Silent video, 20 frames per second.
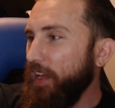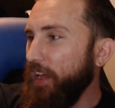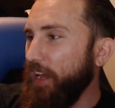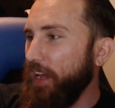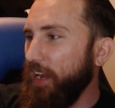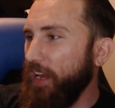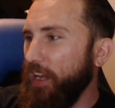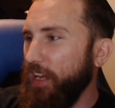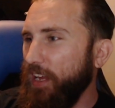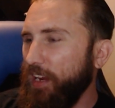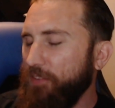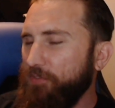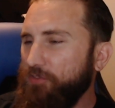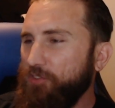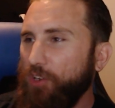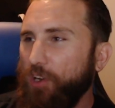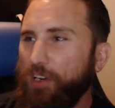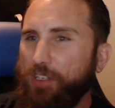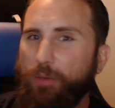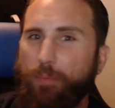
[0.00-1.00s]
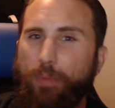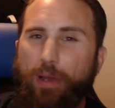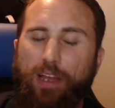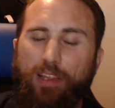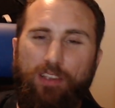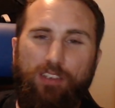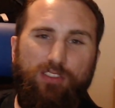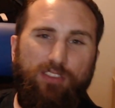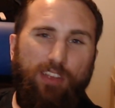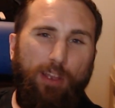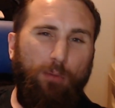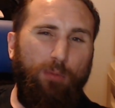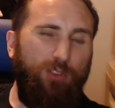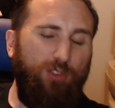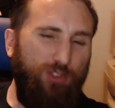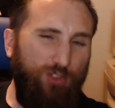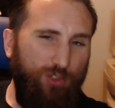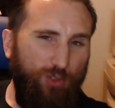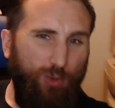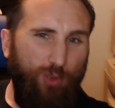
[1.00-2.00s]
And I've talked about this like
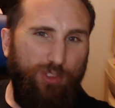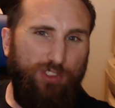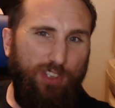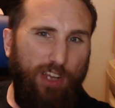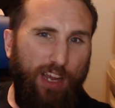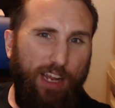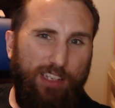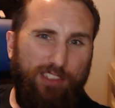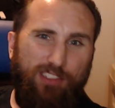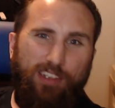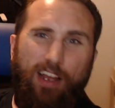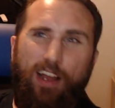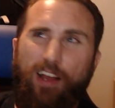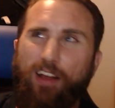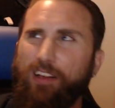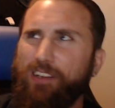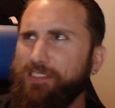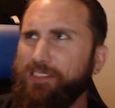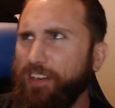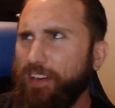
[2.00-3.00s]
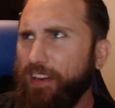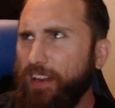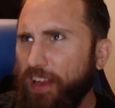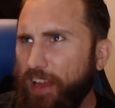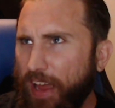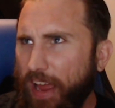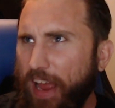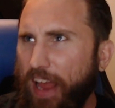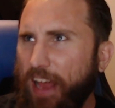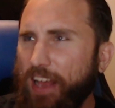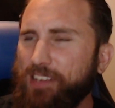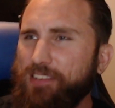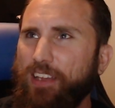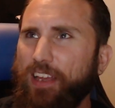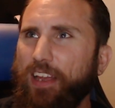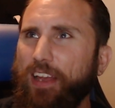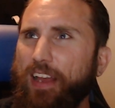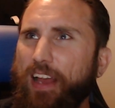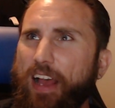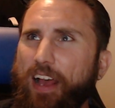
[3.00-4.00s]
with Suicide Silence and
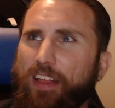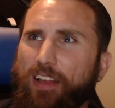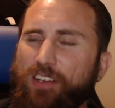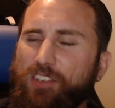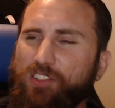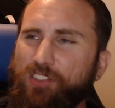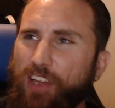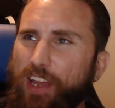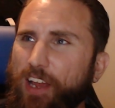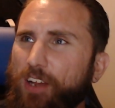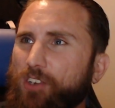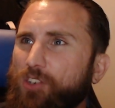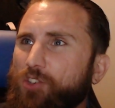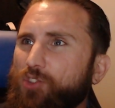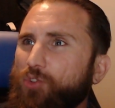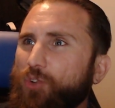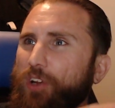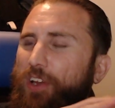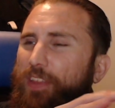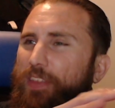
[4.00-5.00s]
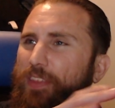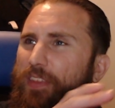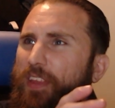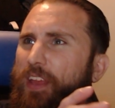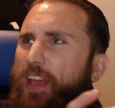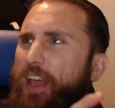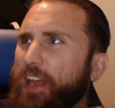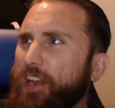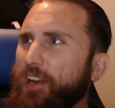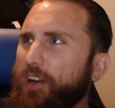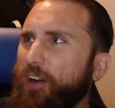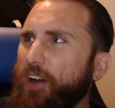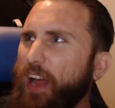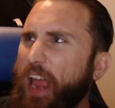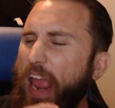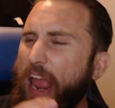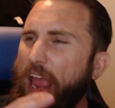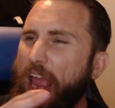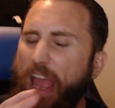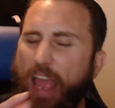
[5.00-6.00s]
Asking Alexandra, and you know,
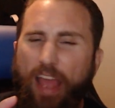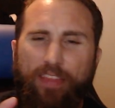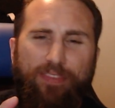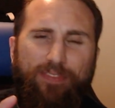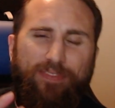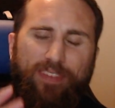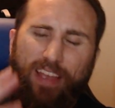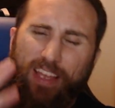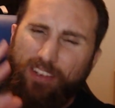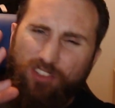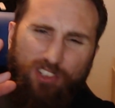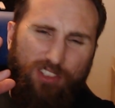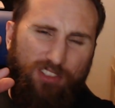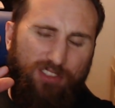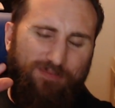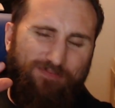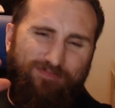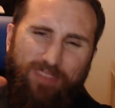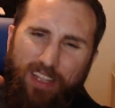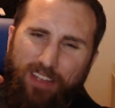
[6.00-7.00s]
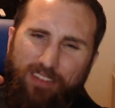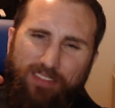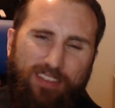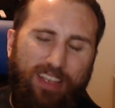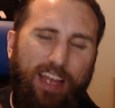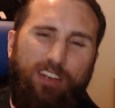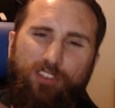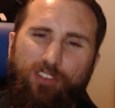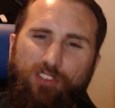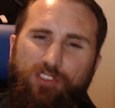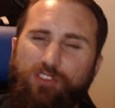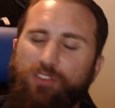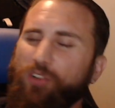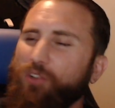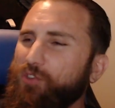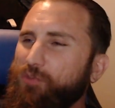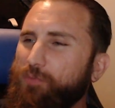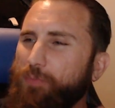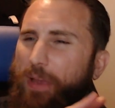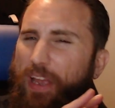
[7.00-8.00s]
and just, it's not just
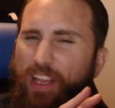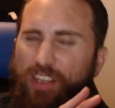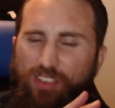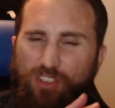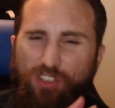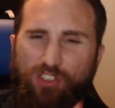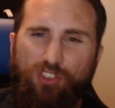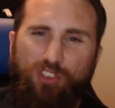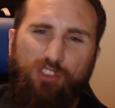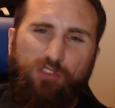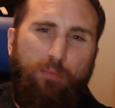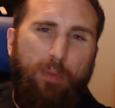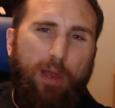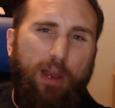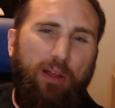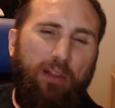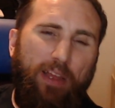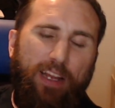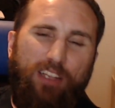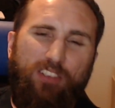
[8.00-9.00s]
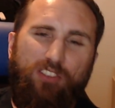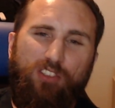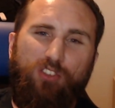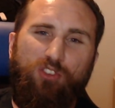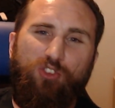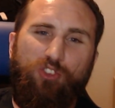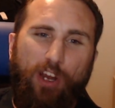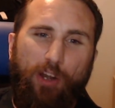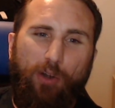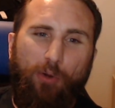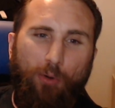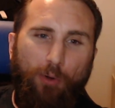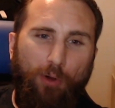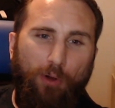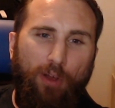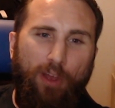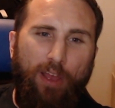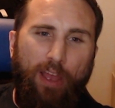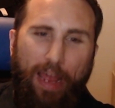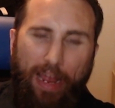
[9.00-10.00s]
those bands, it's just metalheads in
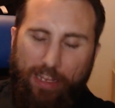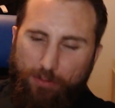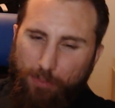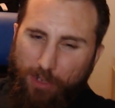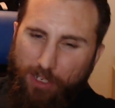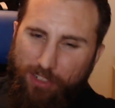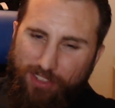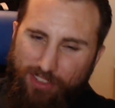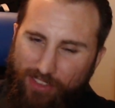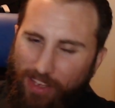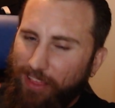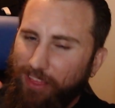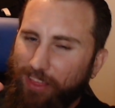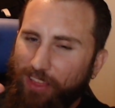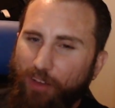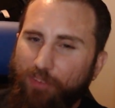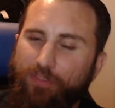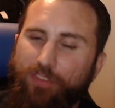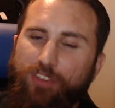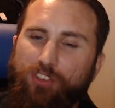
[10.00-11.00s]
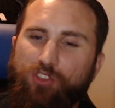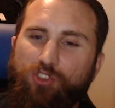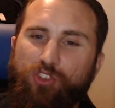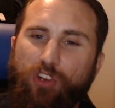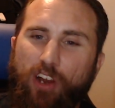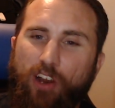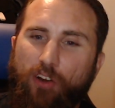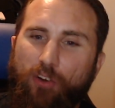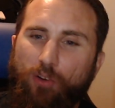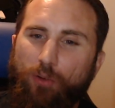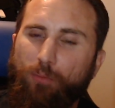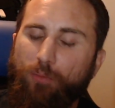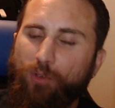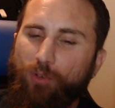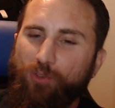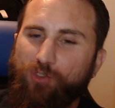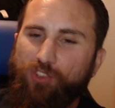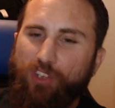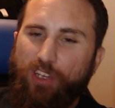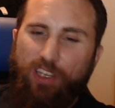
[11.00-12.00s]
general. As much as I love this genre of
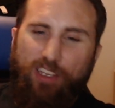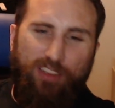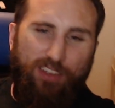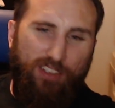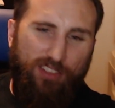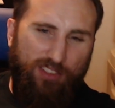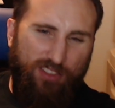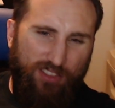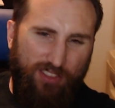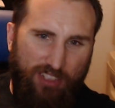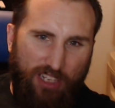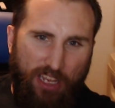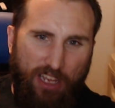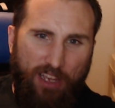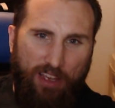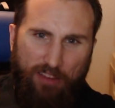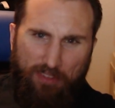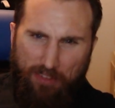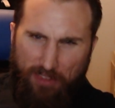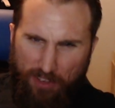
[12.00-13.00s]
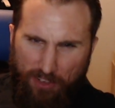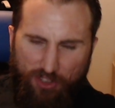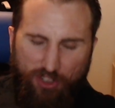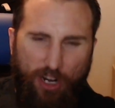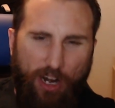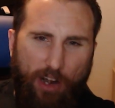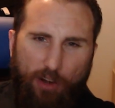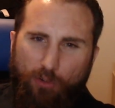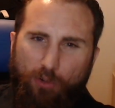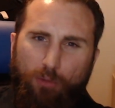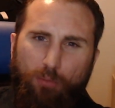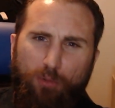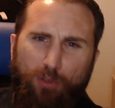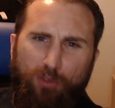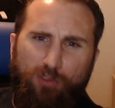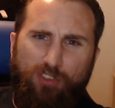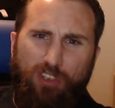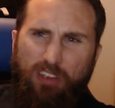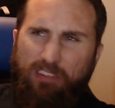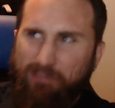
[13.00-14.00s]
music, and this is the genre of
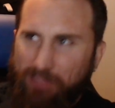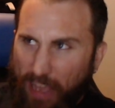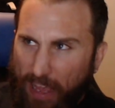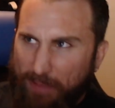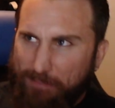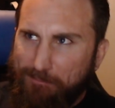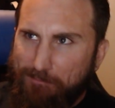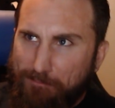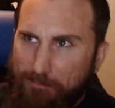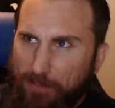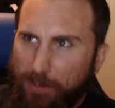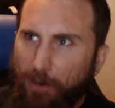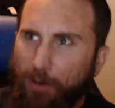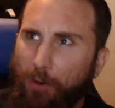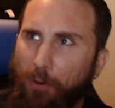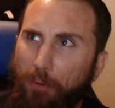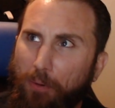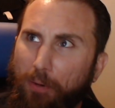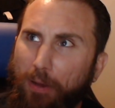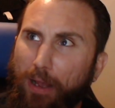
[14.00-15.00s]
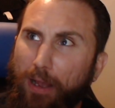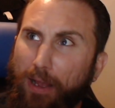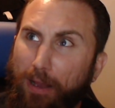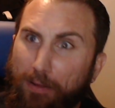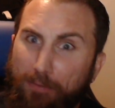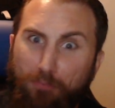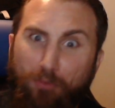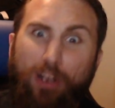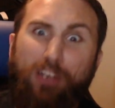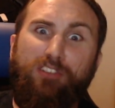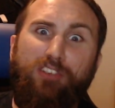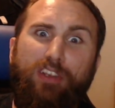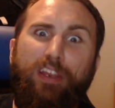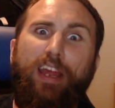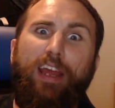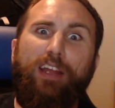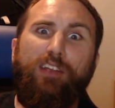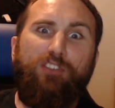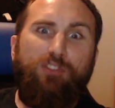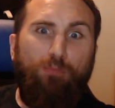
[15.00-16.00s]
music that, you know,
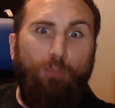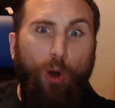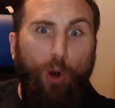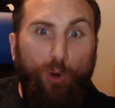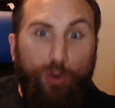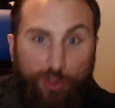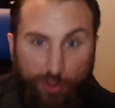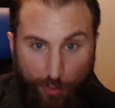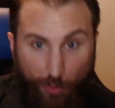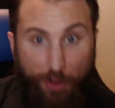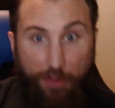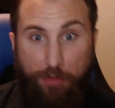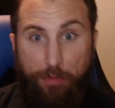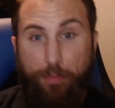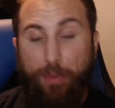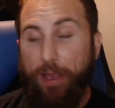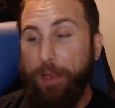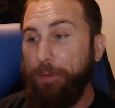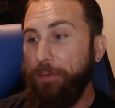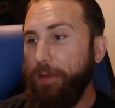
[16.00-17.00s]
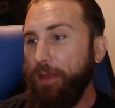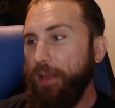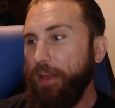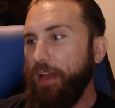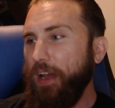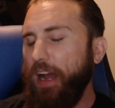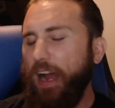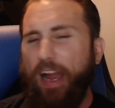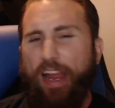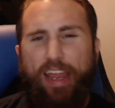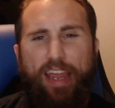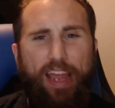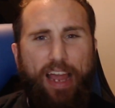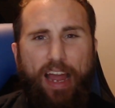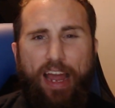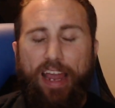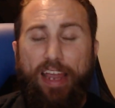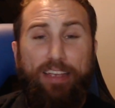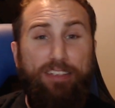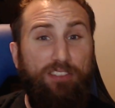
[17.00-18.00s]
resonates most with me,
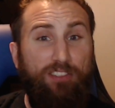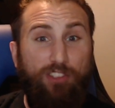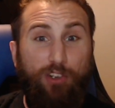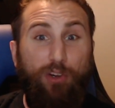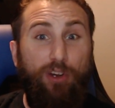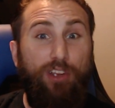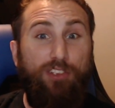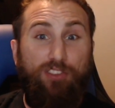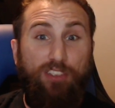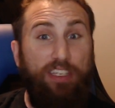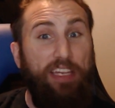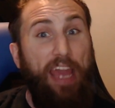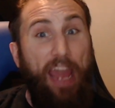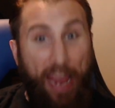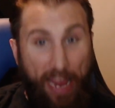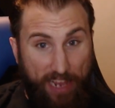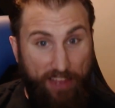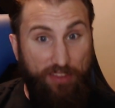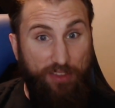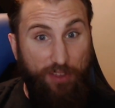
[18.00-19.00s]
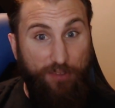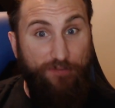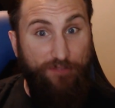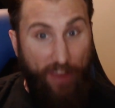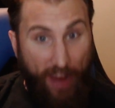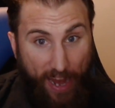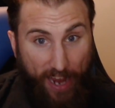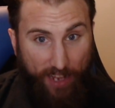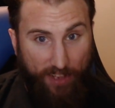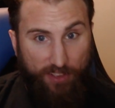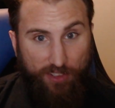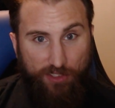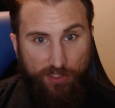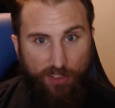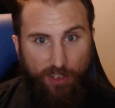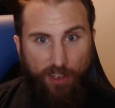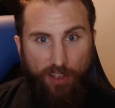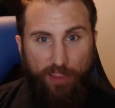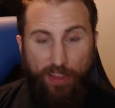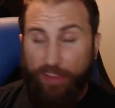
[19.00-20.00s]
I seriously hate the
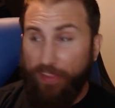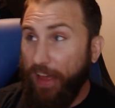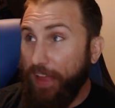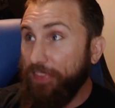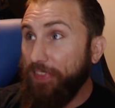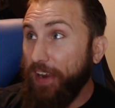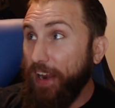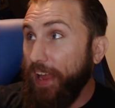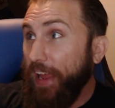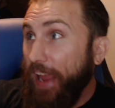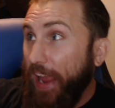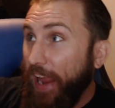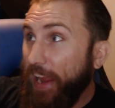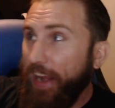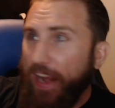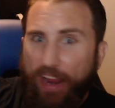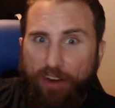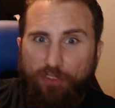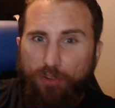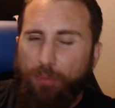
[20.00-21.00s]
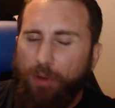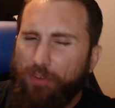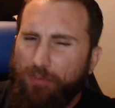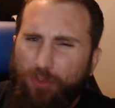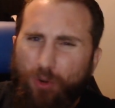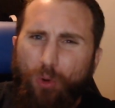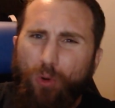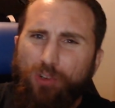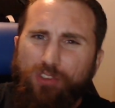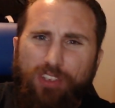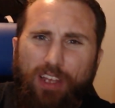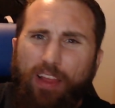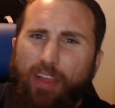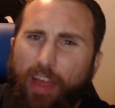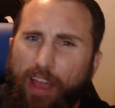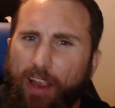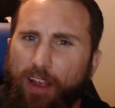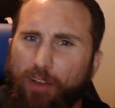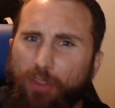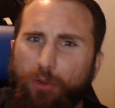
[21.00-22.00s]
fans. Now, not that I hate everybody, of course I
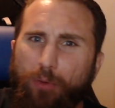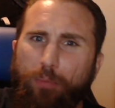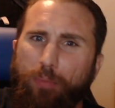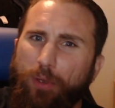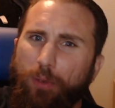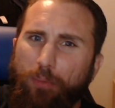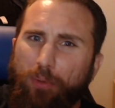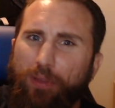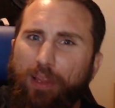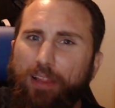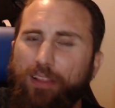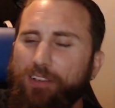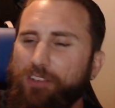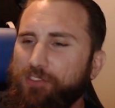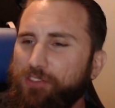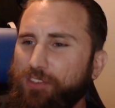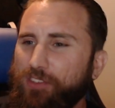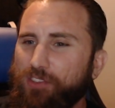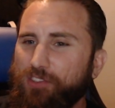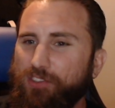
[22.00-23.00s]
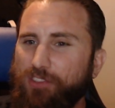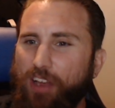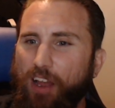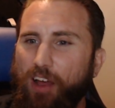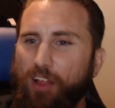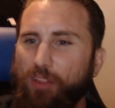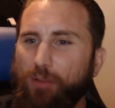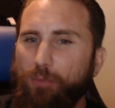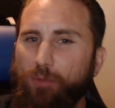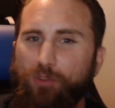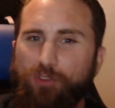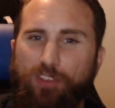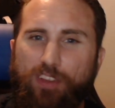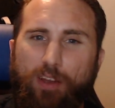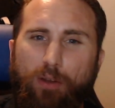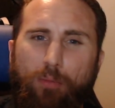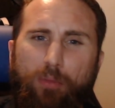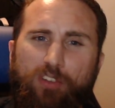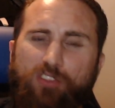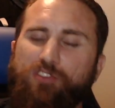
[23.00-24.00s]
like other people that listen to this style of music.
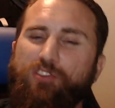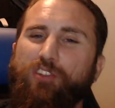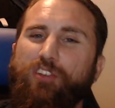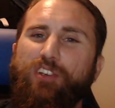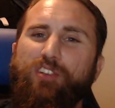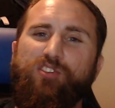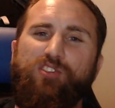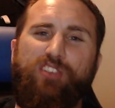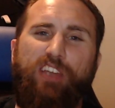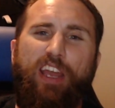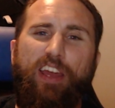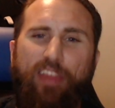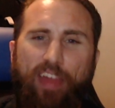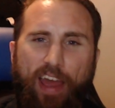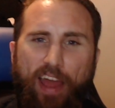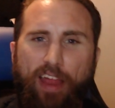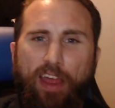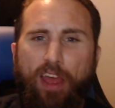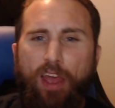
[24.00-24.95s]
That would be silly to say that.